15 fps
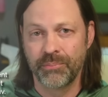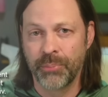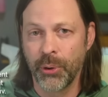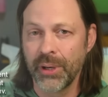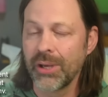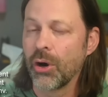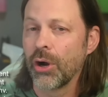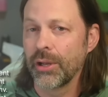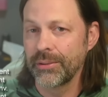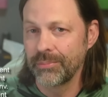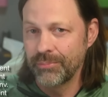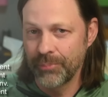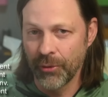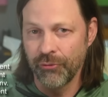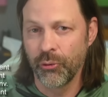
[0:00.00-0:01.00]
putting
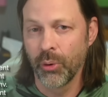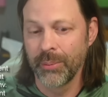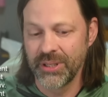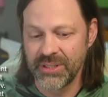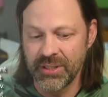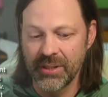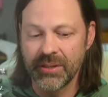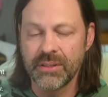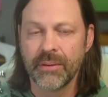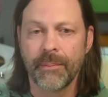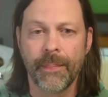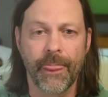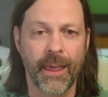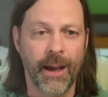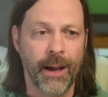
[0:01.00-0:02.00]
on performances
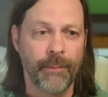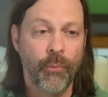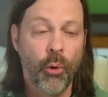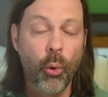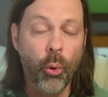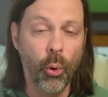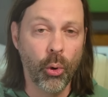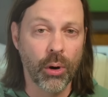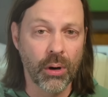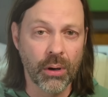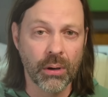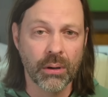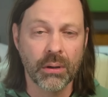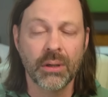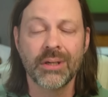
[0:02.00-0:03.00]
um,
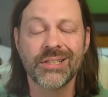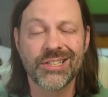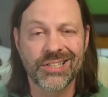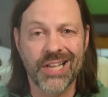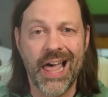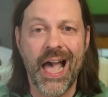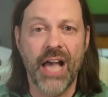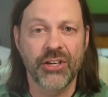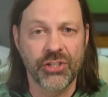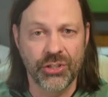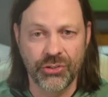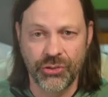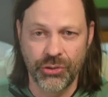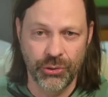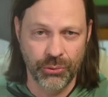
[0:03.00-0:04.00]
or slash
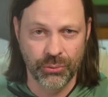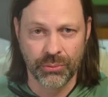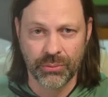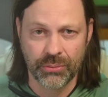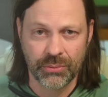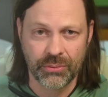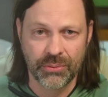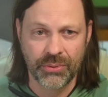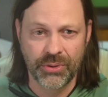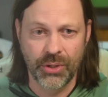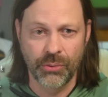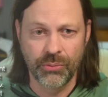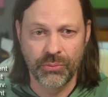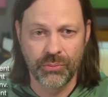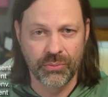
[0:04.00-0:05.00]
zoo.
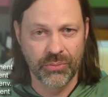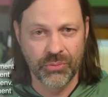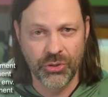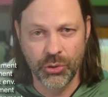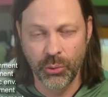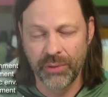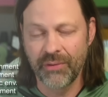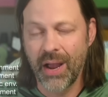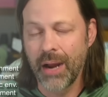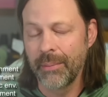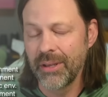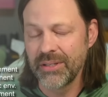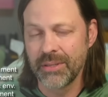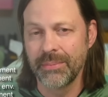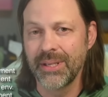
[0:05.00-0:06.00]
So zoo
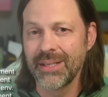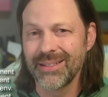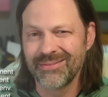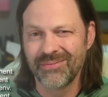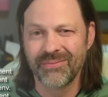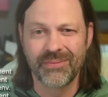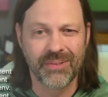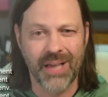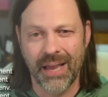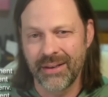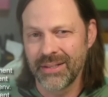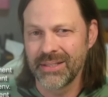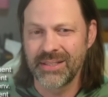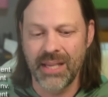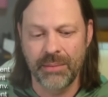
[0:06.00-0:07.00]
environment to me, kind
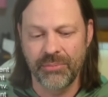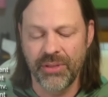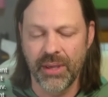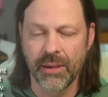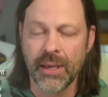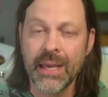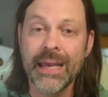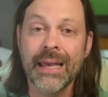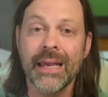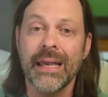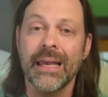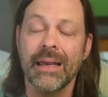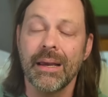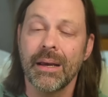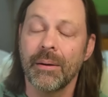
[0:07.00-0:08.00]
of the same thing.
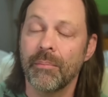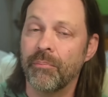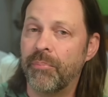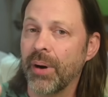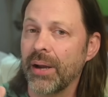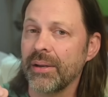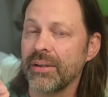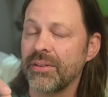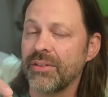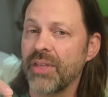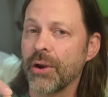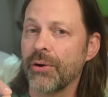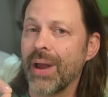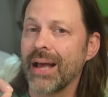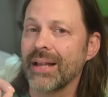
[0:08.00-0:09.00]
But
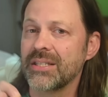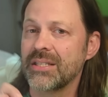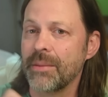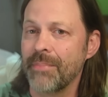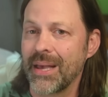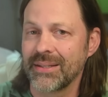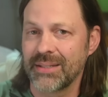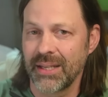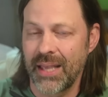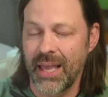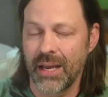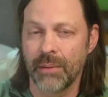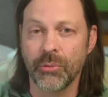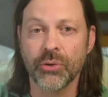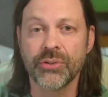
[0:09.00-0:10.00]
they're not domestic
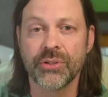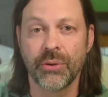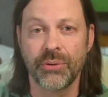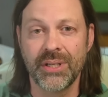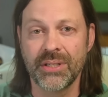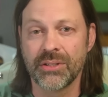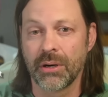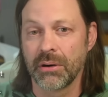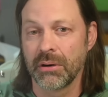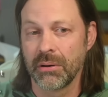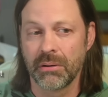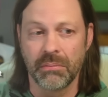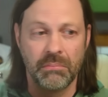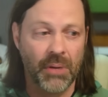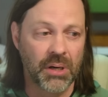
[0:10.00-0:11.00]
animals. So these
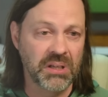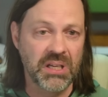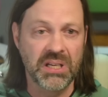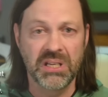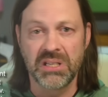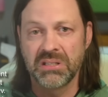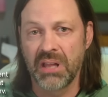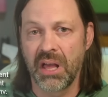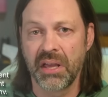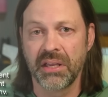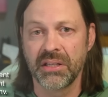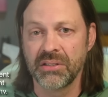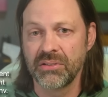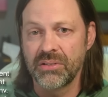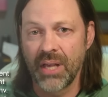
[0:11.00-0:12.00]
are monkeys,
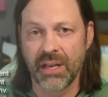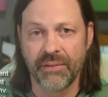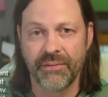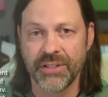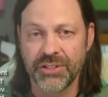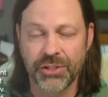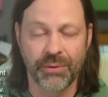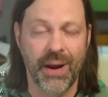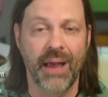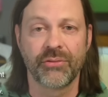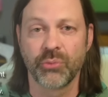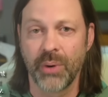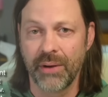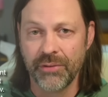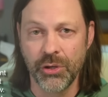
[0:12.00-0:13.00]
lions, elephants,
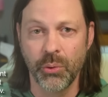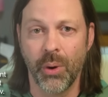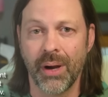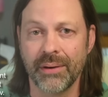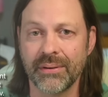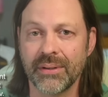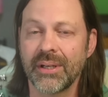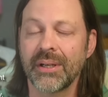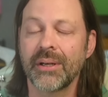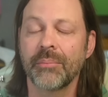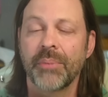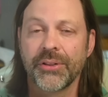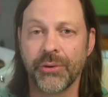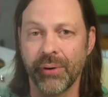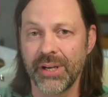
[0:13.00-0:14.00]
giraffes, whatever you want.
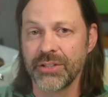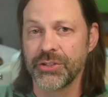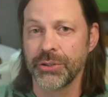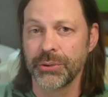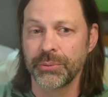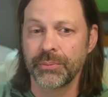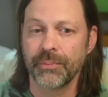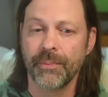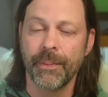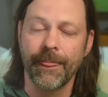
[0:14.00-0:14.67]
But they're in a zoo.